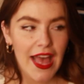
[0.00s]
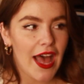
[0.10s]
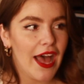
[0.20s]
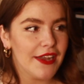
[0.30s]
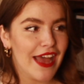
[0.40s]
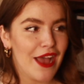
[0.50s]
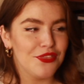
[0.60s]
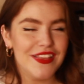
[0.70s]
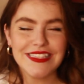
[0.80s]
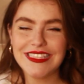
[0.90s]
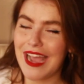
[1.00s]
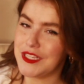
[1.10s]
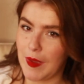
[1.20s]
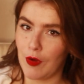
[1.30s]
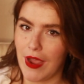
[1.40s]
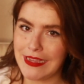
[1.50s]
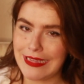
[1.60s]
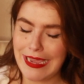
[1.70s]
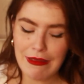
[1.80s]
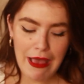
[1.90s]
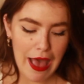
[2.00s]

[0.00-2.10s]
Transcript: Now this sounds a bit crazy,